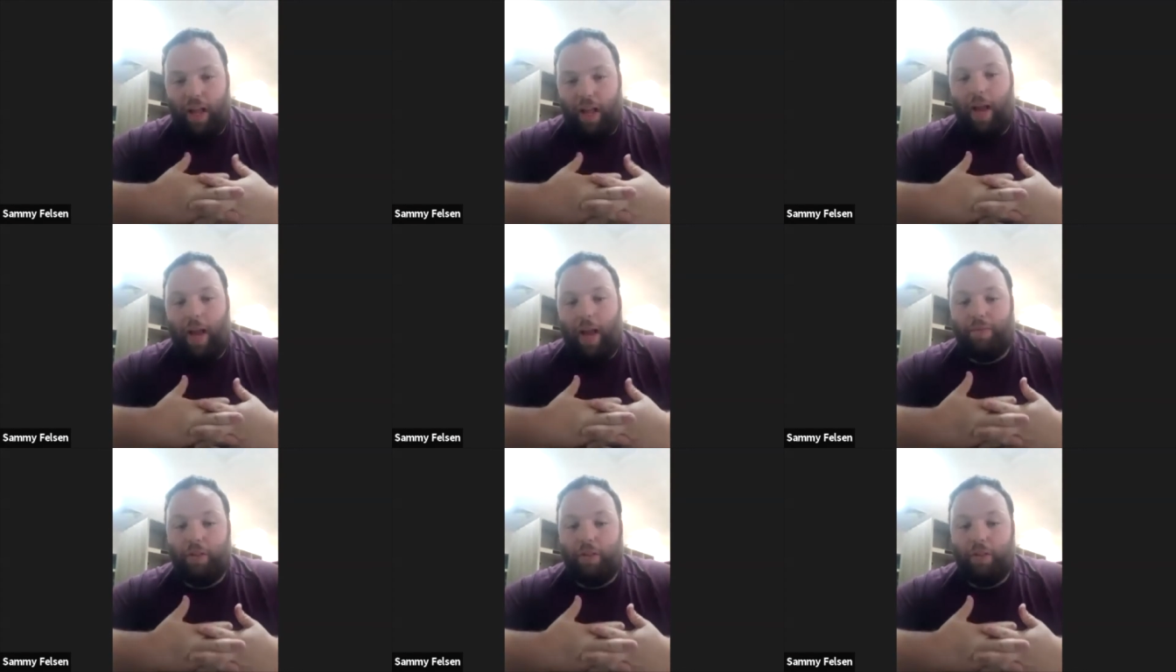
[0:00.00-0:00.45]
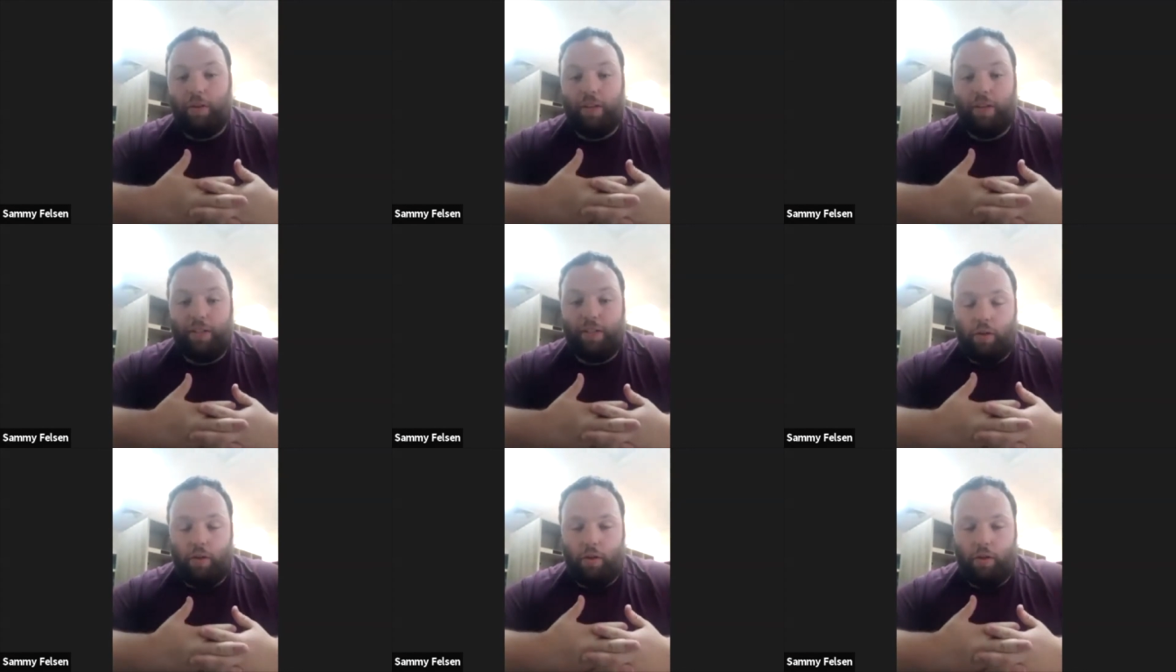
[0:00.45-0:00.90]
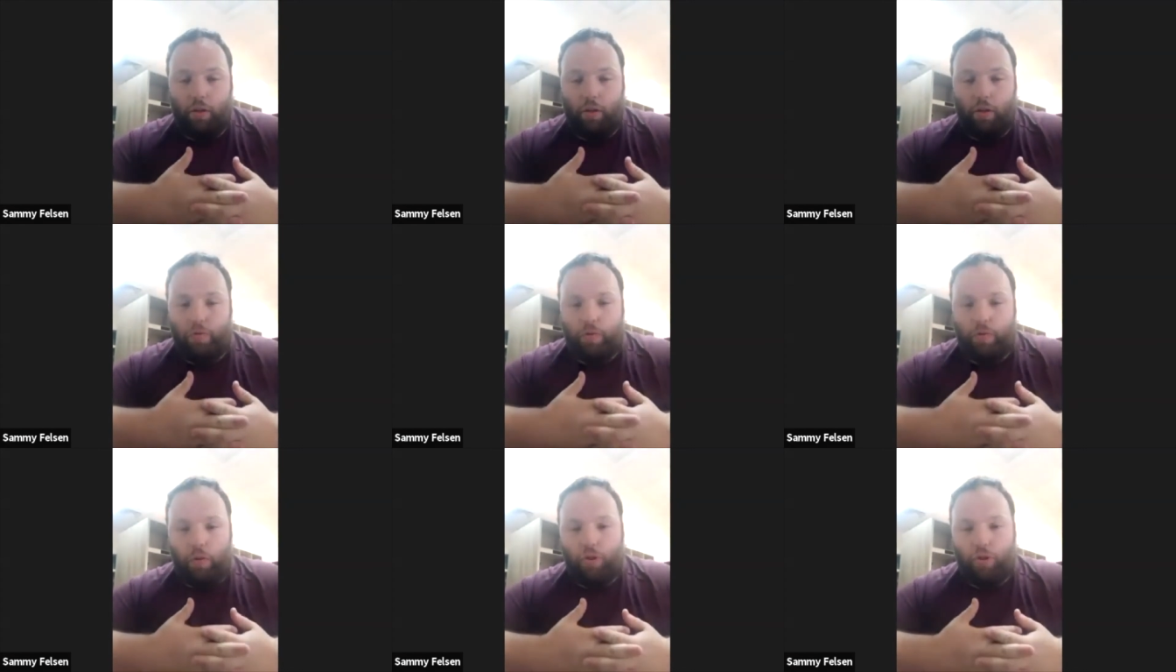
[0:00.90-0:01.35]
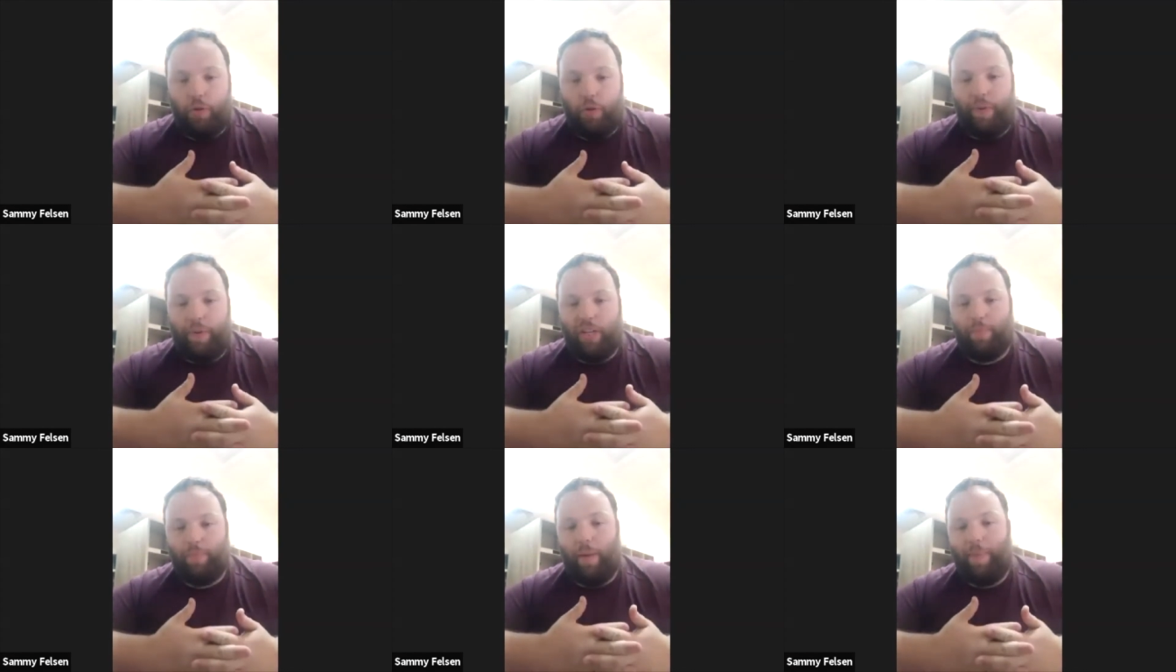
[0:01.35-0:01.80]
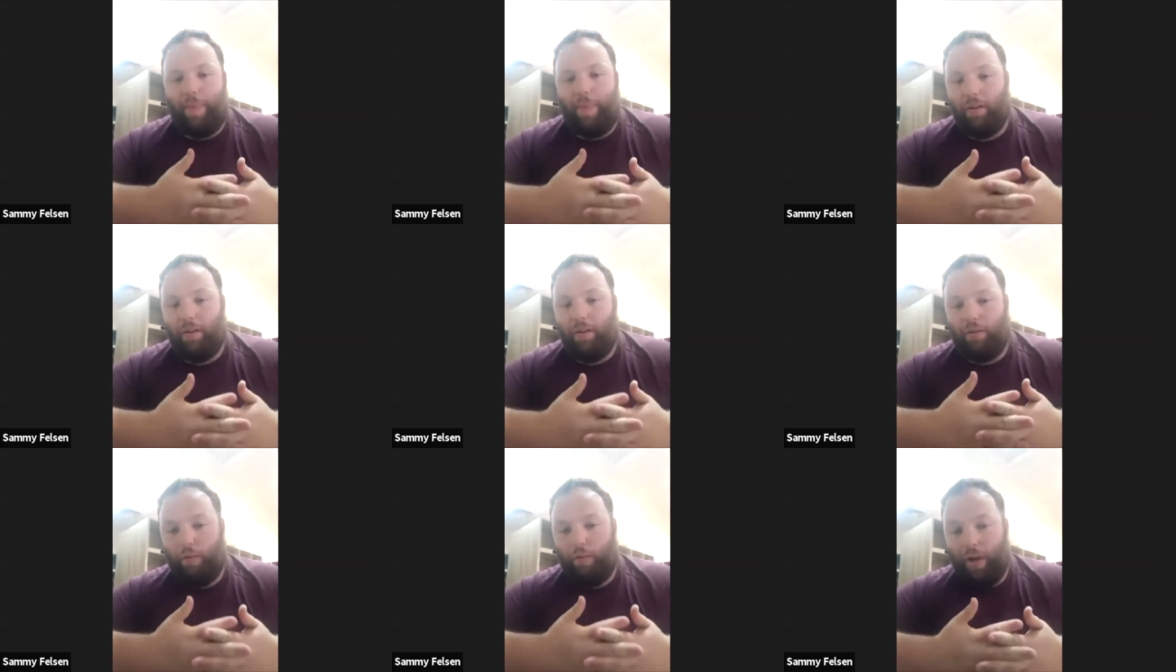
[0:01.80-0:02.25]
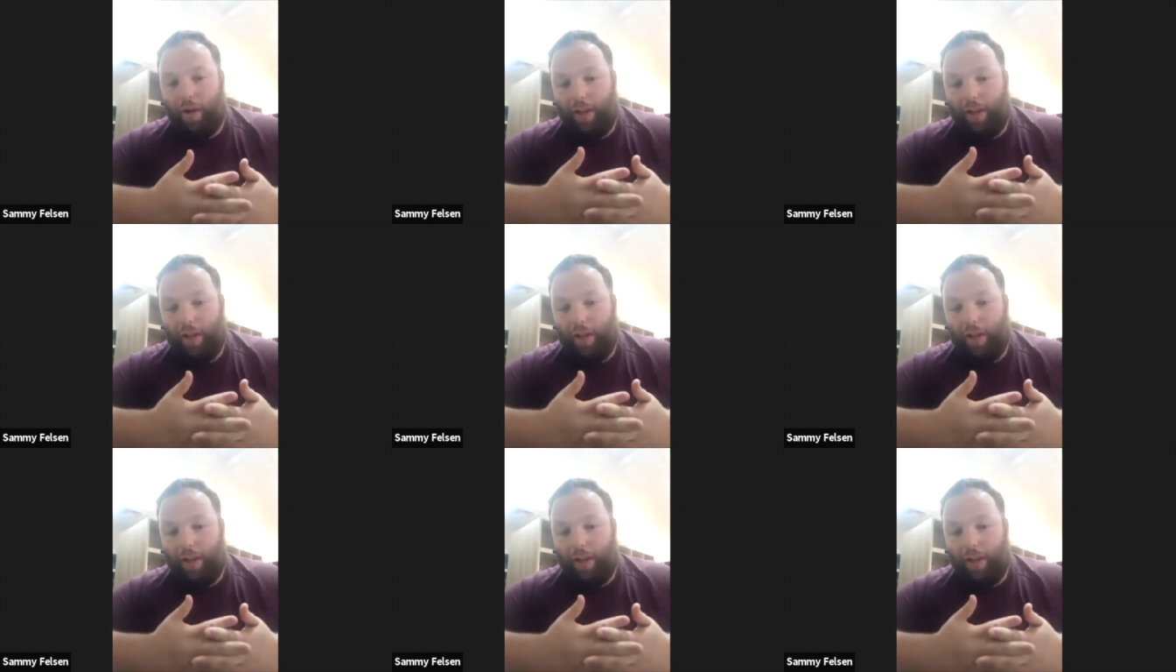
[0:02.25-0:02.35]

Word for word: I'm still considered a lone soldier because my parents do not